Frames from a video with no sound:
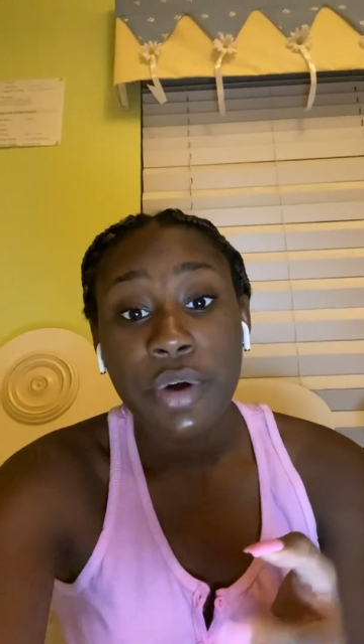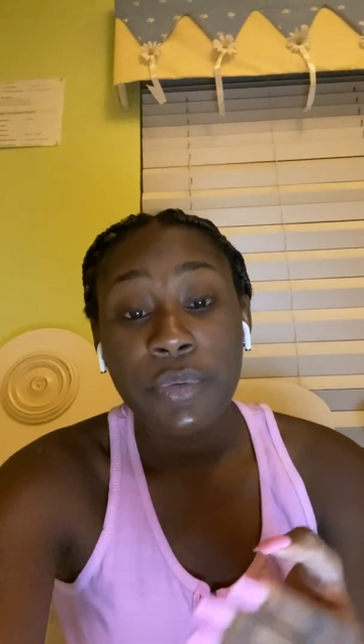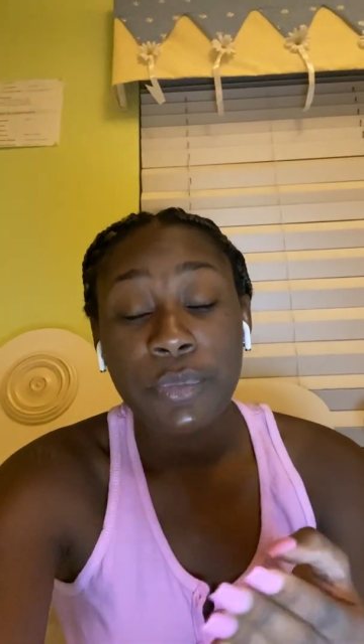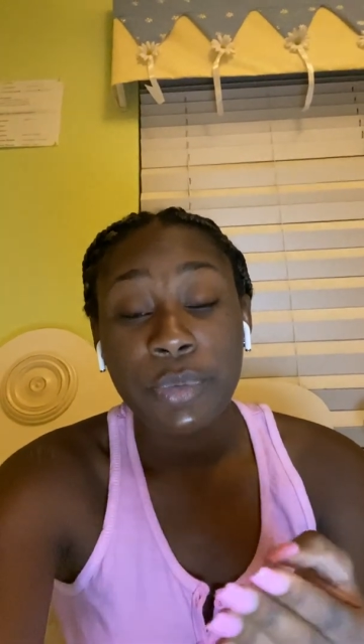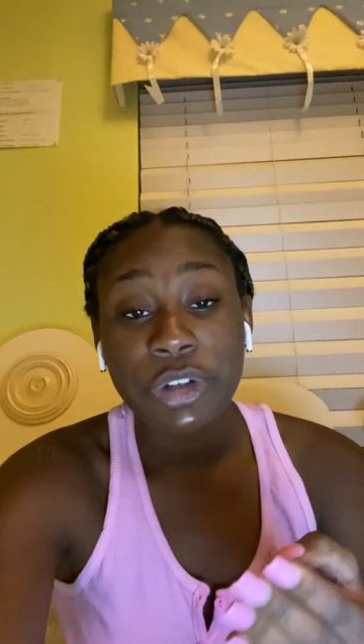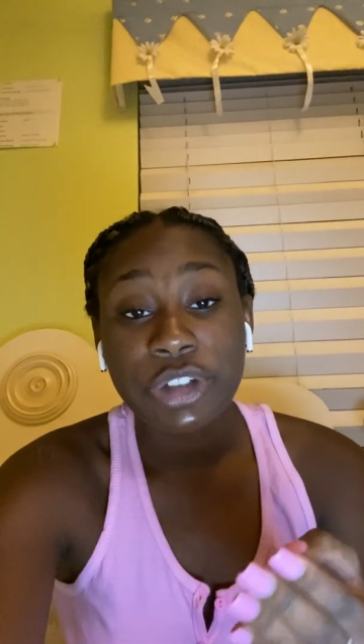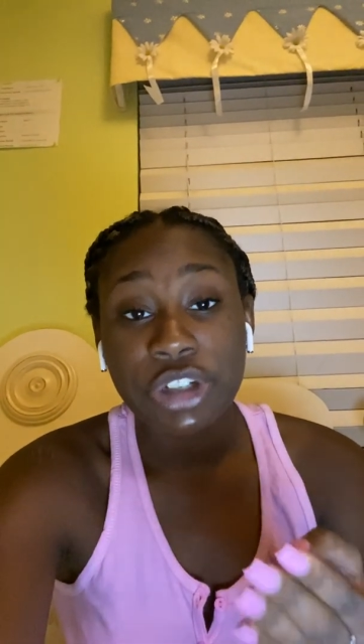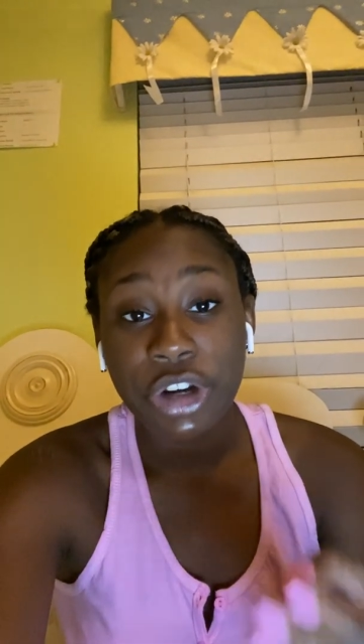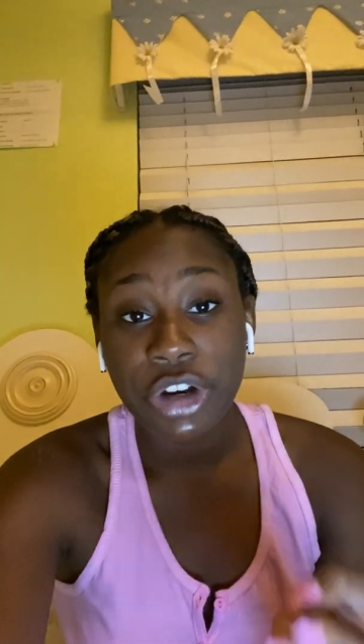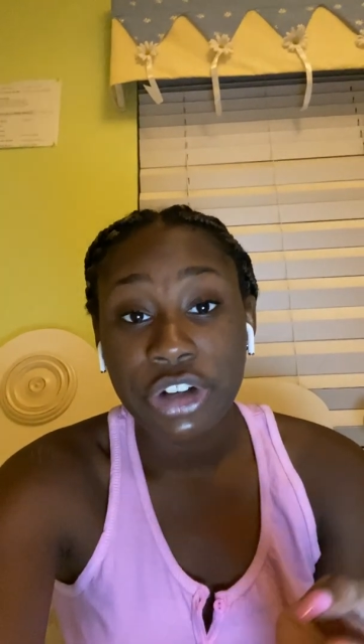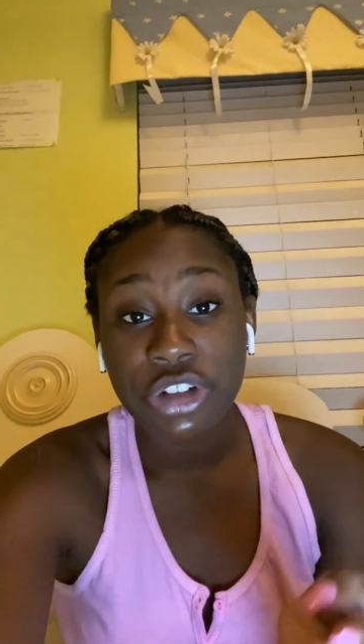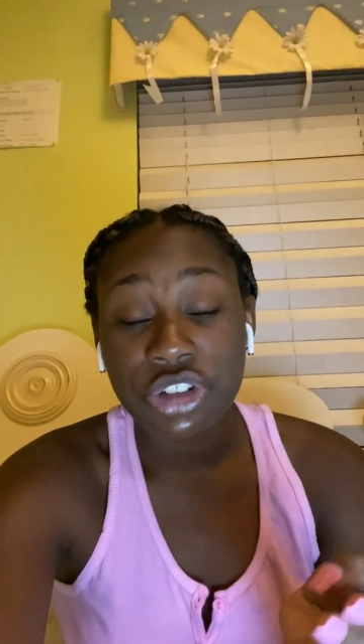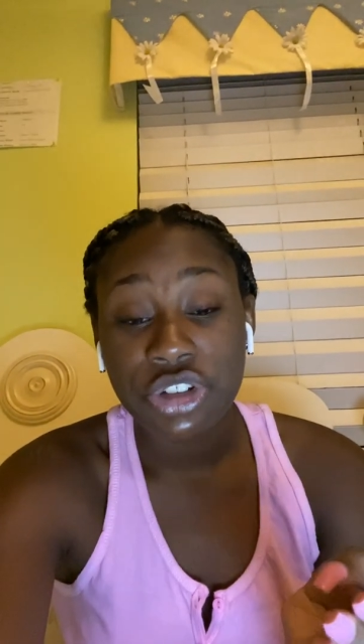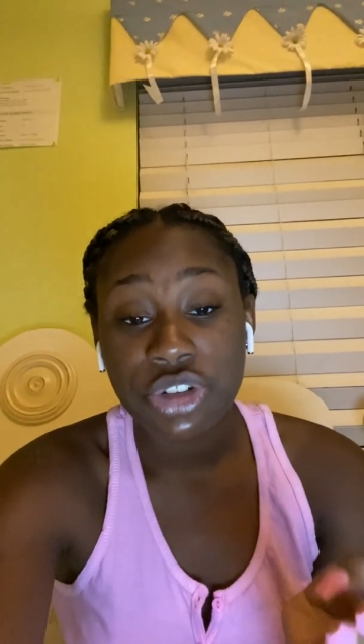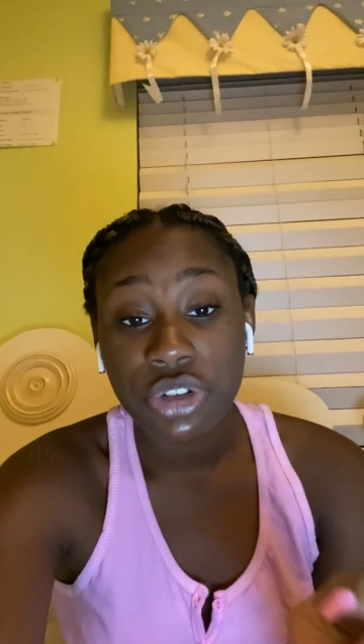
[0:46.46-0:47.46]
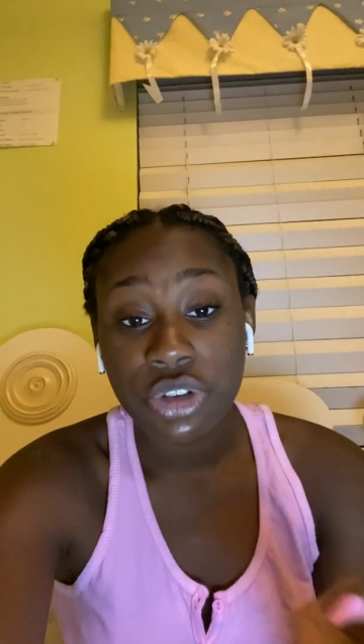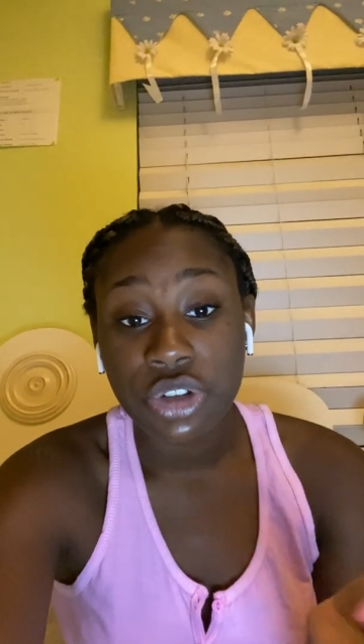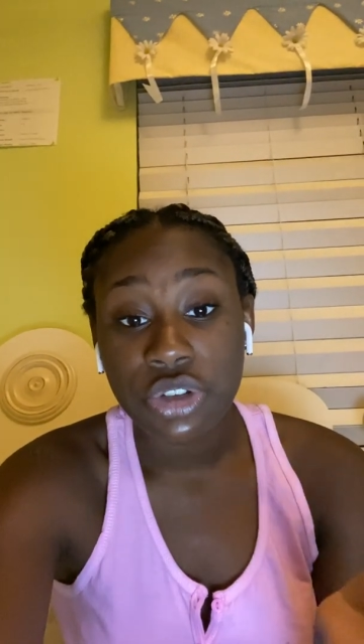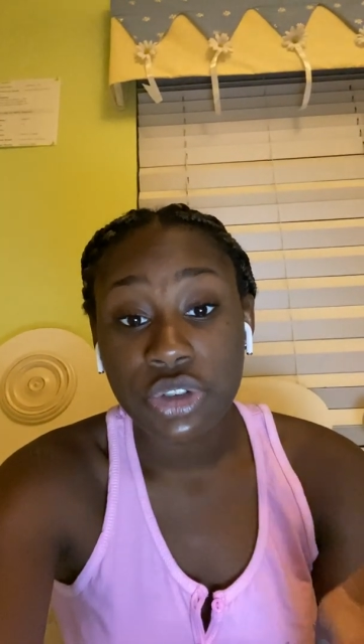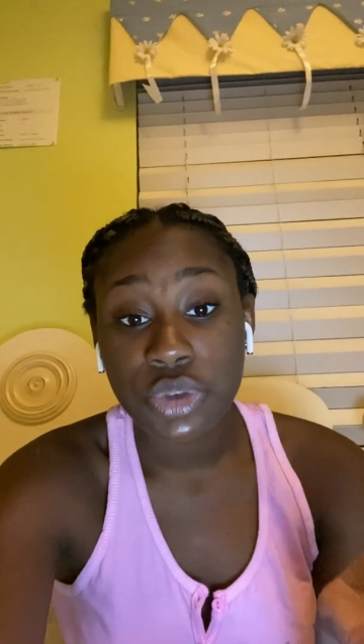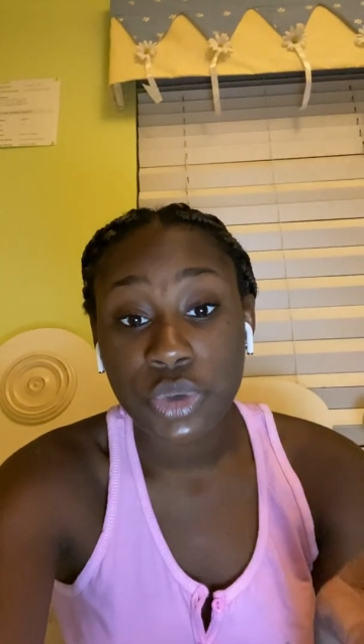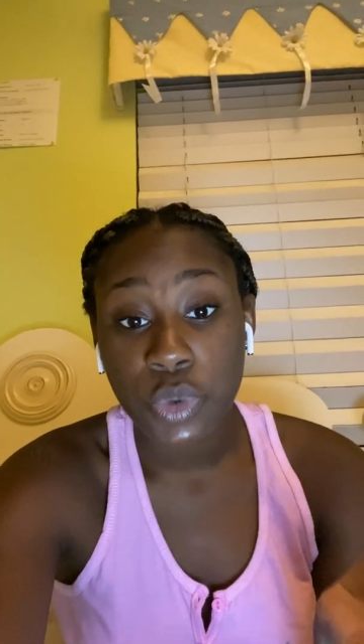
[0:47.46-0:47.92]
return to
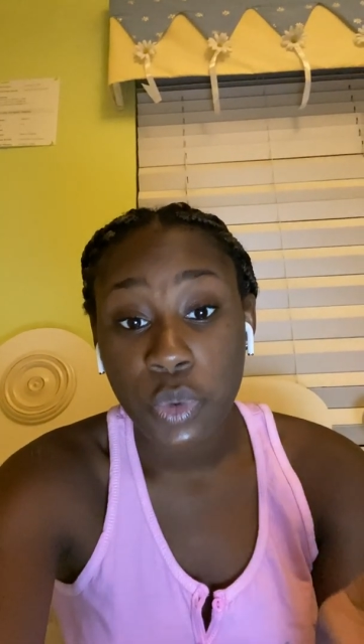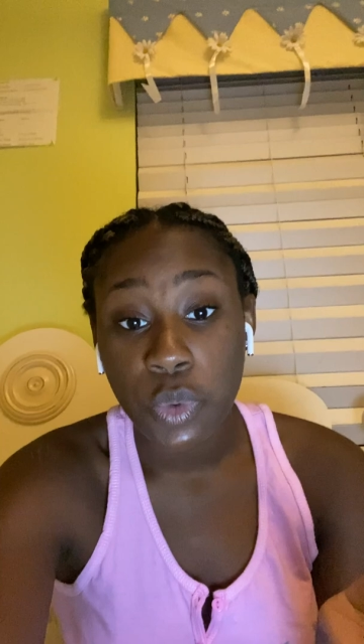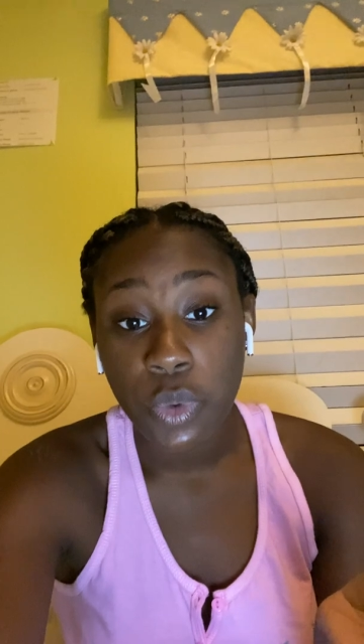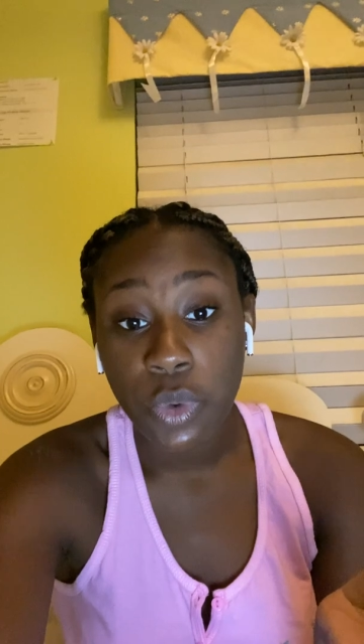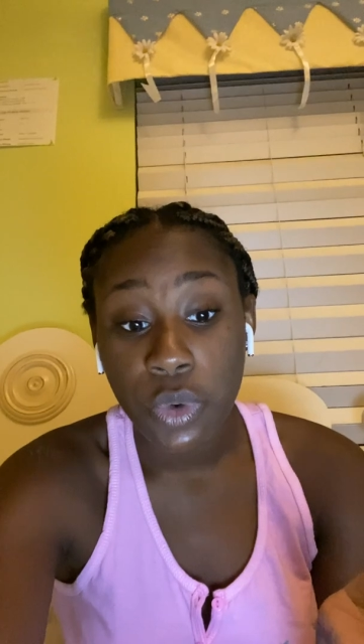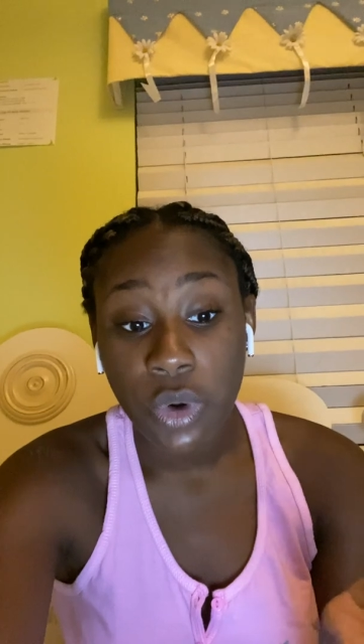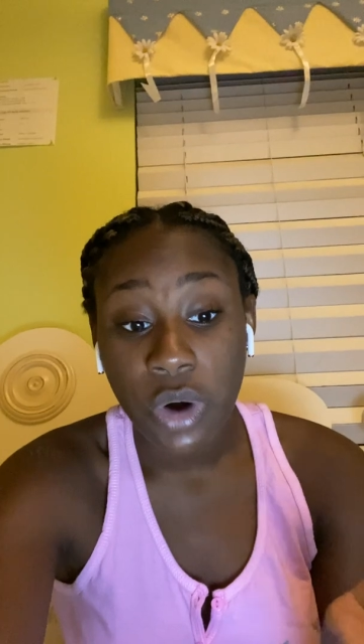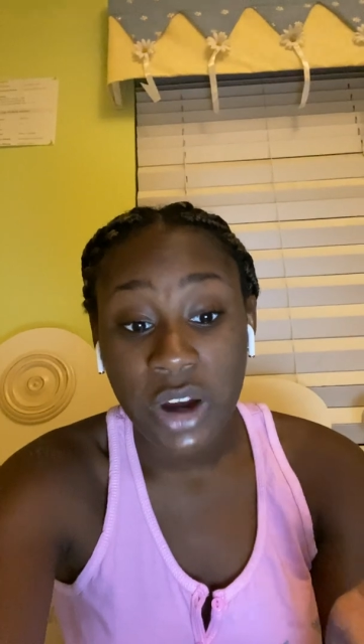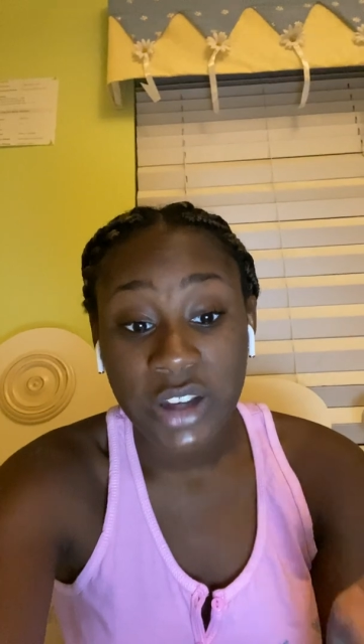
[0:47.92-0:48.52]
the school